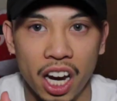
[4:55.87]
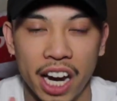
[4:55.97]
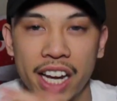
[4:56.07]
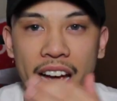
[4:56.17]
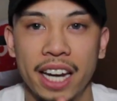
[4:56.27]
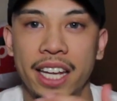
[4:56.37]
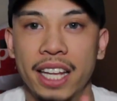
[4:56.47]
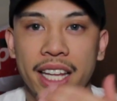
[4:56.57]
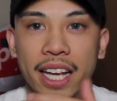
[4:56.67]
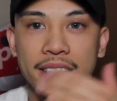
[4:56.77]
and kind of
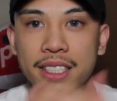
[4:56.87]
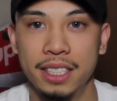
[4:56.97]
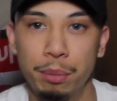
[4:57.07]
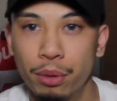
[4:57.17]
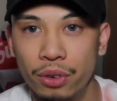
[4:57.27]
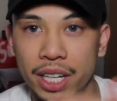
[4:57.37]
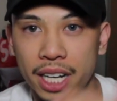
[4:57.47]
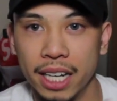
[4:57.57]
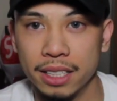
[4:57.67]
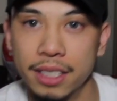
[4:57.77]
get that zippery
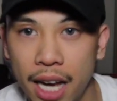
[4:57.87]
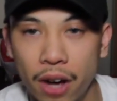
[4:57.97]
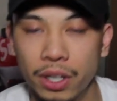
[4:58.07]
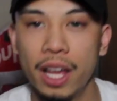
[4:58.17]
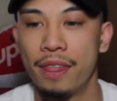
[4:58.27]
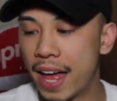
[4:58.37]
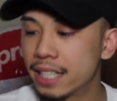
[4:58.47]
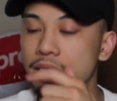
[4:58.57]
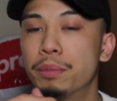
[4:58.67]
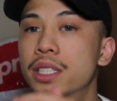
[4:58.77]
kind of sound.
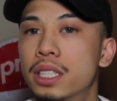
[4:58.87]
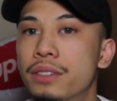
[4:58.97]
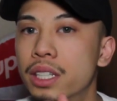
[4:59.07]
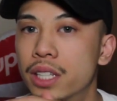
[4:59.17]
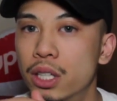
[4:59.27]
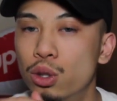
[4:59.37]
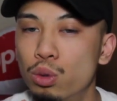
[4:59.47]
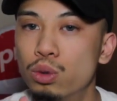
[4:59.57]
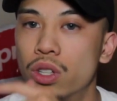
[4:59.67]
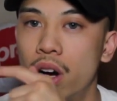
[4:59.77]
That's the material they
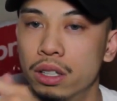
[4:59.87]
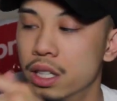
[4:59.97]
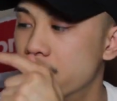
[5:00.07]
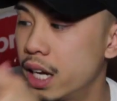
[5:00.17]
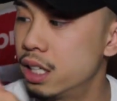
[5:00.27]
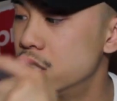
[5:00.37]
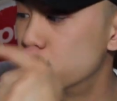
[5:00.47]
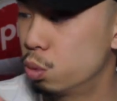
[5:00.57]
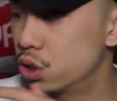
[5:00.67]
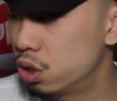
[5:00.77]
used on the Nike
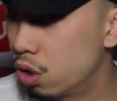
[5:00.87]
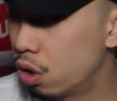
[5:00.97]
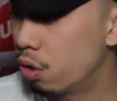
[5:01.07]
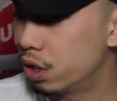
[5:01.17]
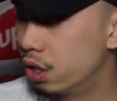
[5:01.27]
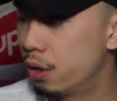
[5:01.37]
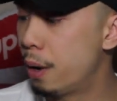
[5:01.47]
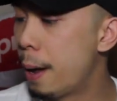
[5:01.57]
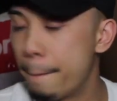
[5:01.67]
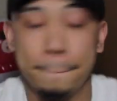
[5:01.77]
swoosh logo here.
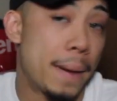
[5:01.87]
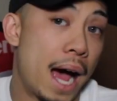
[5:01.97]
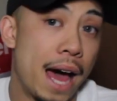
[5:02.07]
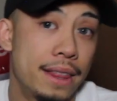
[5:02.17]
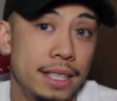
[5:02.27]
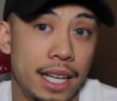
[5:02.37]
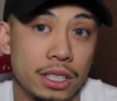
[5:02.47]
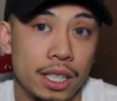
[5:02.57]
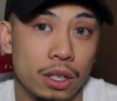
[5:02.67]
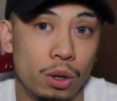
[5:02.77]
I think that's
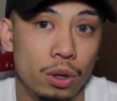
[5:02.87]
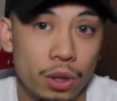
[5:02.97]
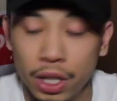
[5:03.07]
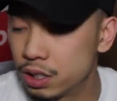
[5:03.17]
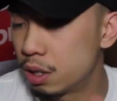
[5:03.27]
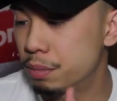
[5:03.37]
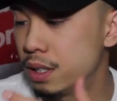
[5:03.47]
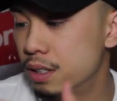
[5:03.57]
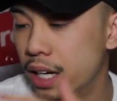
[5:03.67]
kind of cool. Something